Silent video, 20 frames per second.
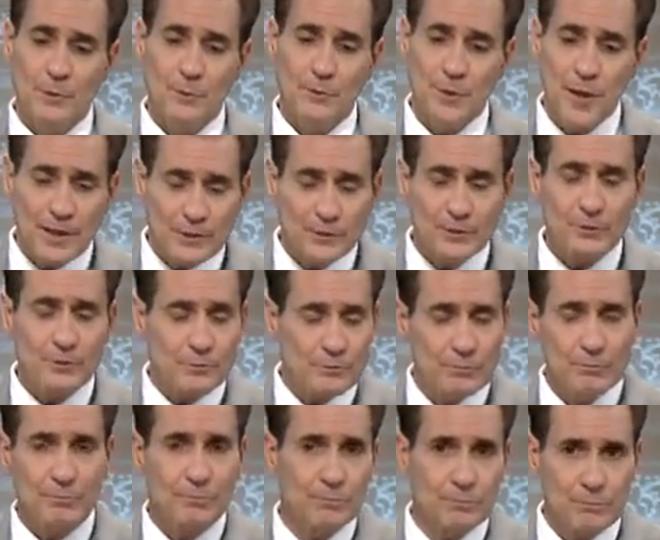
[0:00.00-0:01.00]
So
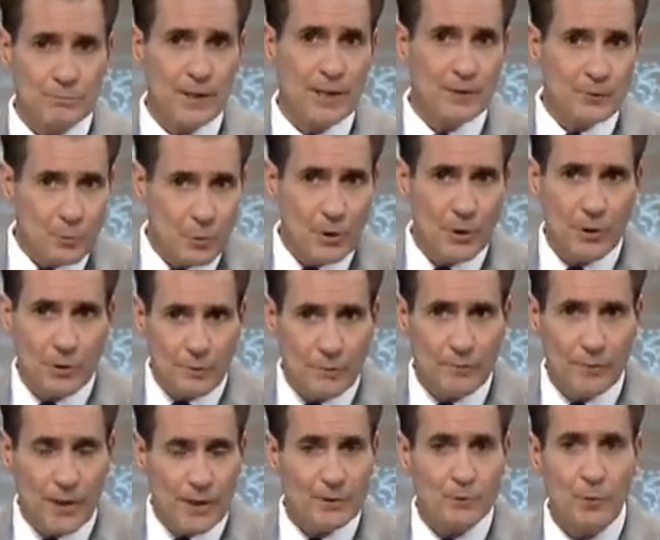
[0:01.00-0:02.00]
that's
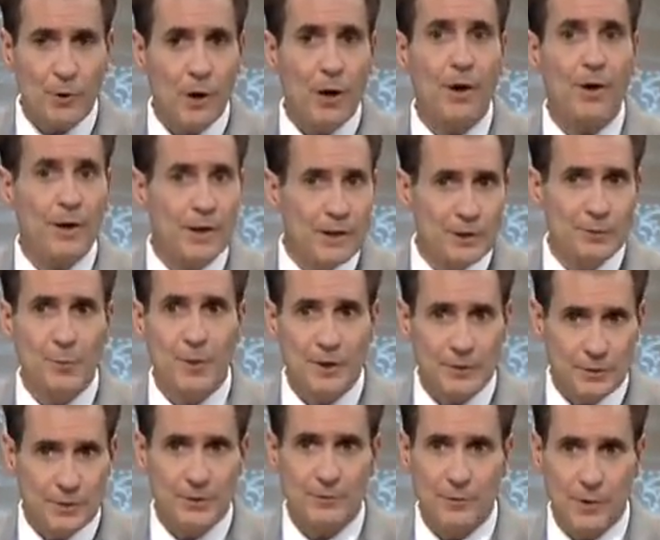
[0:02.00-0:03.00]
where our
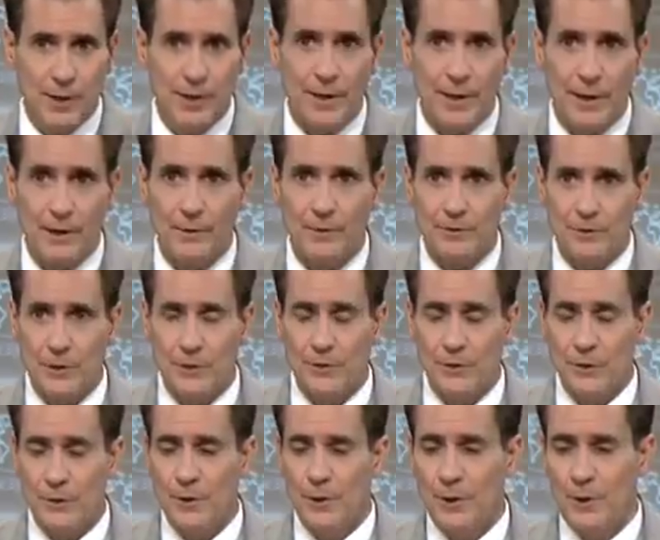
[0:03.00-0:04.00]
headspace is right now, is
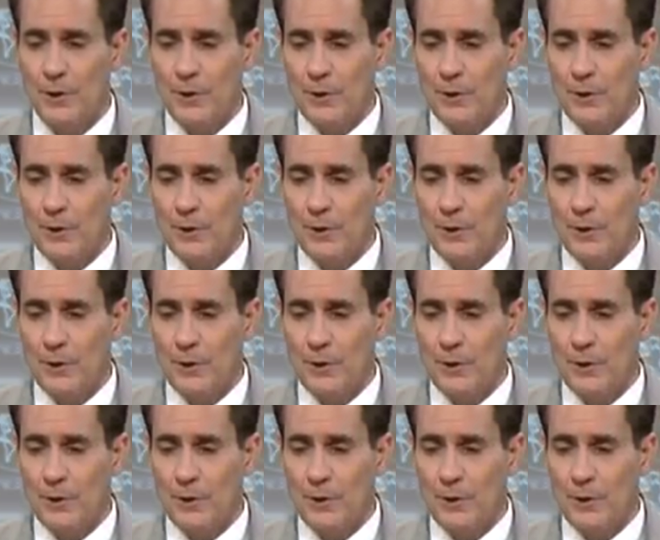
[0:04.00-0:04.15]
on